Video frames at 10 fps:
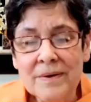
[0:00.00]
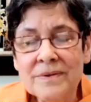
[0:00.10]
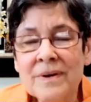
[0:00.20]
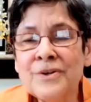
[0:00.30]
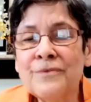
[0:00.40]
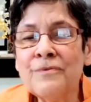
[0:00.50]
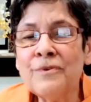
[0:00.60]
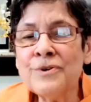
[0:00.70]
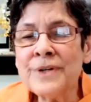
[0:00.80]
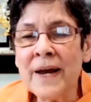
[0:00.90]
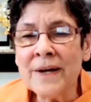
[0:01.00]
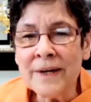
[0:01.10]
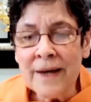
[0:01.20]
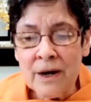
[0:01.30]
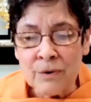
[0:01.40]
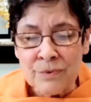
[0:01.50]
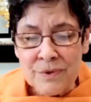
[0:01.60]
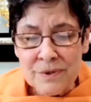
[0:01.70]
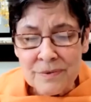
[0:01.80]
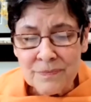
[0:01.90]
Such firsthand
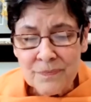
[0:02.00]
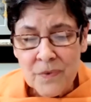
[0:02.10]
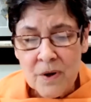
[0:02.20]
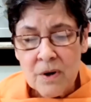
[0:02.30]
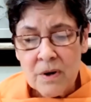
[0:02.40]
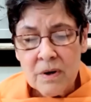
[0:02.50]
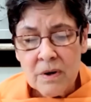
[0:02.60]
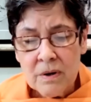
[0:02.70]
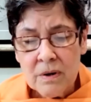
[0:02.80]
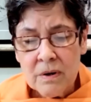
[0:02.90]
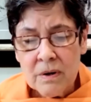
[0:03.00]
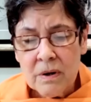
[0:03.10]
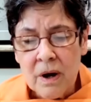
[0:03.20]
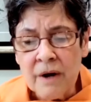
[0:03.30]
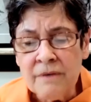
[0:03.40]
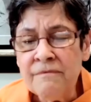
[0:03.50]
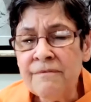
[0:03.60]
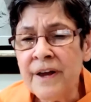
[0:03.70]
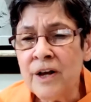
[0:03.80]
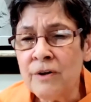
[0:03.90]
accounts
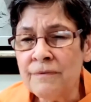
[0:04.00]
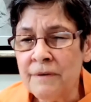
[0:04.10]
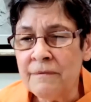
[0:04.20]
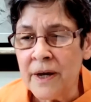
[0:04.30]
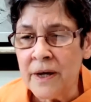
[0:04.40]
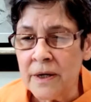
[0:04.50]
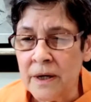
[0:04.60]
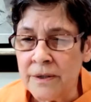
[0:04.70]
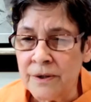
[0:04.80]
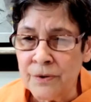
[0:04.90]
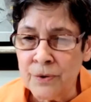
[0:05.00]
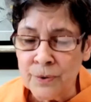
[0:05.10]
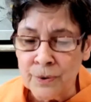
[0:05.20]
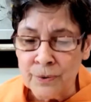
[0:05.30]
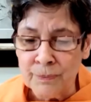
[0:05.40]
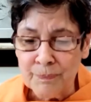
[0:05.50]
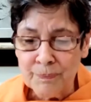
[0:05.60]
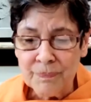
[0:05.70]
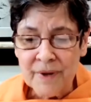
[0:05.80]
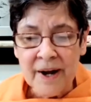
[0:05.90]
unveil Vivekananda the Guru
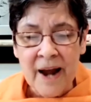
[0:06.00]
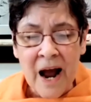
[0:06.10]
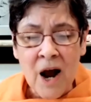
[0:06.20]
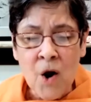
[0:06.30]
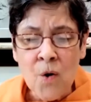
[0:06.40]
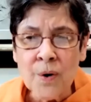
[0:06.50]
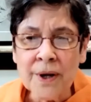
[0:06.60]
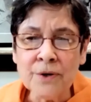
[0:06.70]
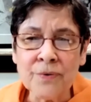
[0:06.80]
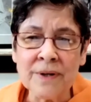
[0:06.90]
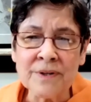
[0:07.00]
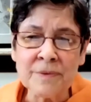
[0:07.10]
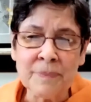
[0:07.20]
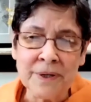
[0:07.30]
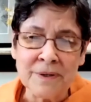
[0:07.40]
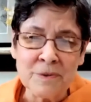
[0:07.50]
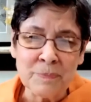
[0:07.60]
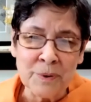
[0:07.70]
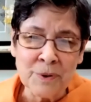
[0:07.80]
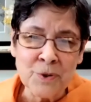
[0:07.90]
and how he transmitted
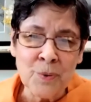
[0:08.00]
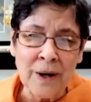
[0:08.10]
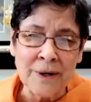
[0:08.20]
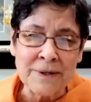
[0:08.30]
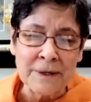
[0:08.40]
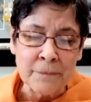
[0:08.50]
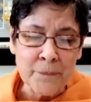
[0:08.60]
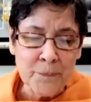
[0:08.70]
spirituality.